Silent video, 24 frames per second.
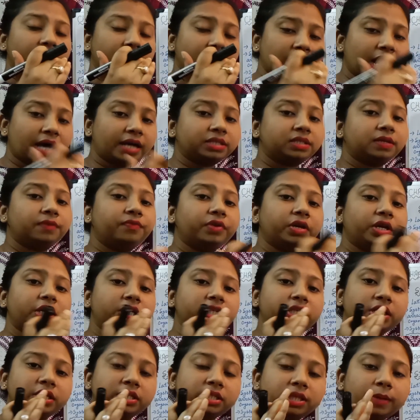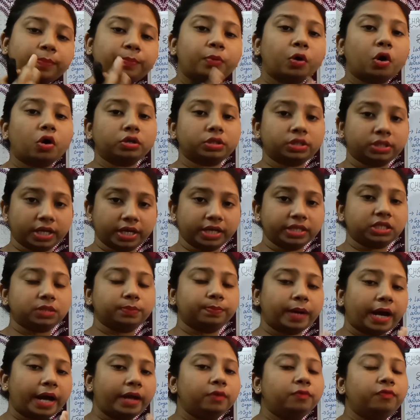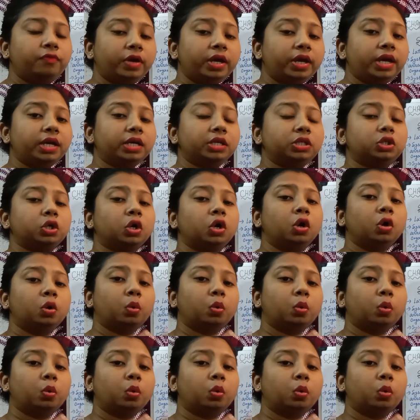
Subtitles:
Classification is the process by which